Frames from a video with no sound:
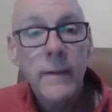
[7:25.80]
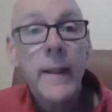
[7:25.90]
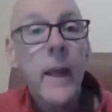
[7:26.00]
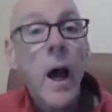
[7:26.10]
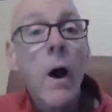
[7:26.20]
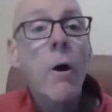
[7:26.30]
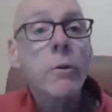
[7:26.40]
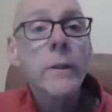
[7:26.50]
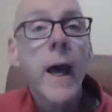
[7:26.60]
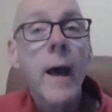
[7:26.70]
the
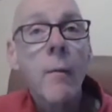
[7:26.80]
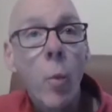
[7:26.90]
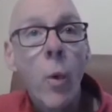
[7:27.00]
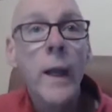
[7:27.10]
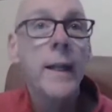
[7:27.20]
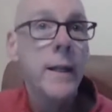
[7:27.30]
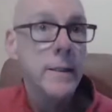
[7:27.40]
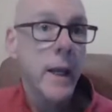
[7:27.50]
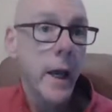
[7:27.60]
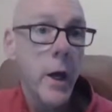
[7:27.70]
all time
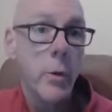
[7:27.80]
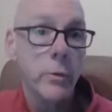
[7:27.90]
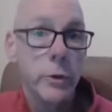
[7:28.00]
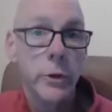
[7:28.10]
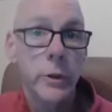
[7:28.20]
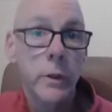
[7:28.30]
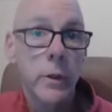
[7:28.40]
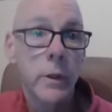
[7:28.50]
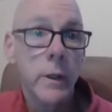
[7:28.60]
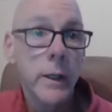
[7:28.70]
winningest coach
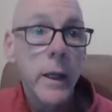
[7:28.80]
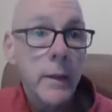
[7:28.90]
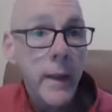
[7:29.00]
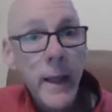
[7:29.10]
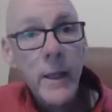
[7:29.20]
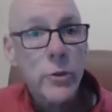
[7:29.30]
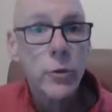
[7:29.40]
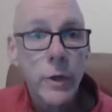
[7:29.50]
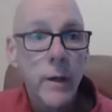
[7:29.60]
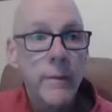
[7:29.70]
in the
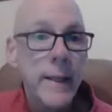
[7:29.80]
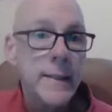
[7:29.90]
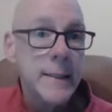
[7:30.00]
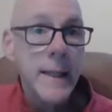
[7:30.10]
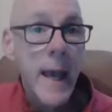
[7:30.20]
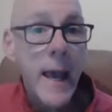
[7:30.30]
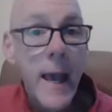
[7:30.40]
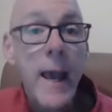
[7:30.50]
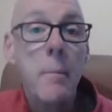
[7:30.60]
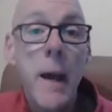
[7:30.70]
history of
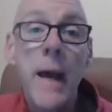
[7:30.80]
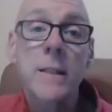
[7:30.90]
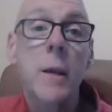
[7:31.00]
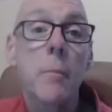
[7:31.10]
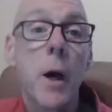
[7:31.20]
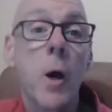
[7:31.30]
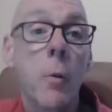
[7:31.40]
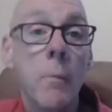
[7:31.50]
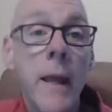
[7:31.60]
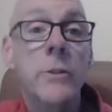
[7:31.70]
NCAA basketball,
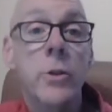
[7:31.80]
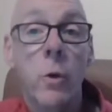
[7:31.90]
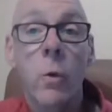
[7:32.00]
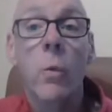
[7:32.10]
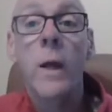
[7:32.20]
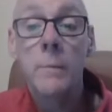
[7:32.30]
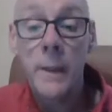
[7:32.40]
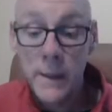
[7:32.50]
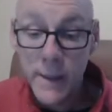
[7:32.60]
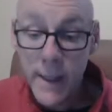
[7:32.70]
men's or
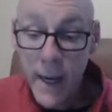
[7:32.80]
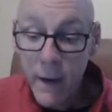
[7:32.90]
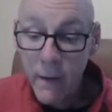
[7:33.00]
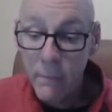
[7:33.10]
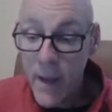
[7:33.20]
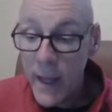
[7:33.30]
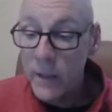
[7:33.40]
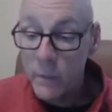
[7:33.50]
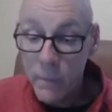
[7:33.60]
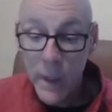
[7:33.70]
women's, Tara
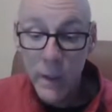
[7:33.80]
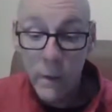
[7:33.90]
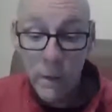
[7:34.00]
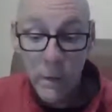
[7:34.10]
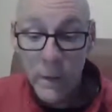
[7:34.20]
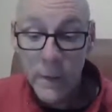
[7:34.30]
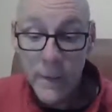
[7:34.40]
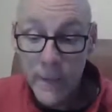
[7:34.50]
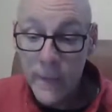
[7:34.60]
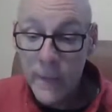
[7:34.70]
Vanderveer
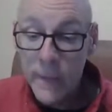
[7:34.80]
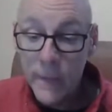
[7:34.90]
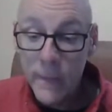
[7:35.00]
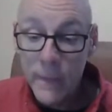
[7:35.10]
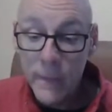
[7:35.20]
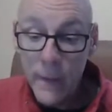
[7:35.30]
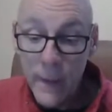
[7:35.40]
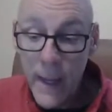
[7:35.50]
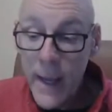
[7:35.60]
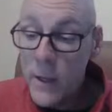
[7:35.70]

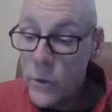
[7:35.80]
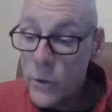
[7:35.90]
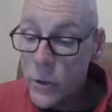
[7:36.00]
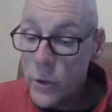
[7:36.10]
announced